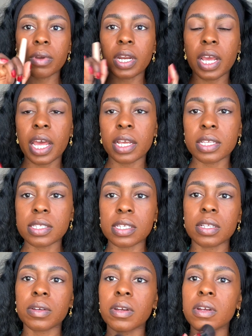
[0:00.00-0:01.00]
gonna add
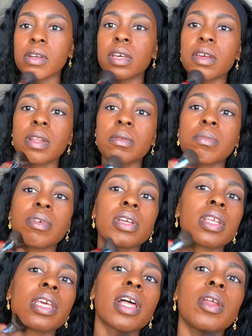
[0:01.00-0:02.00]
concealer and bring
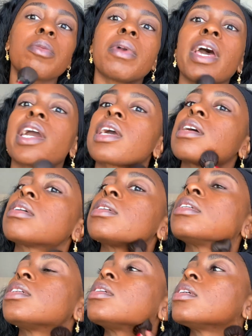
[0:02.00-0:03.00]
the yellow back.
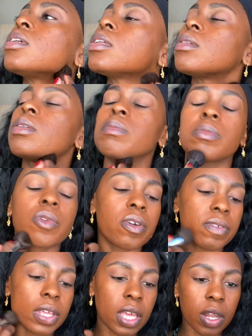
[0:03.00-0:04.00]
More
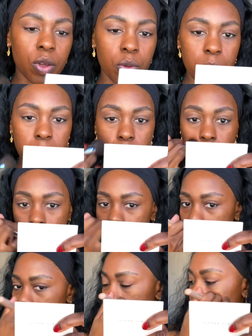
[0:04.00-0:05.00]
of
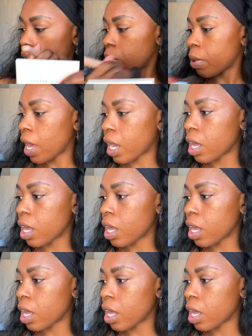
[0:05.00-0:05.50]
the yellow back.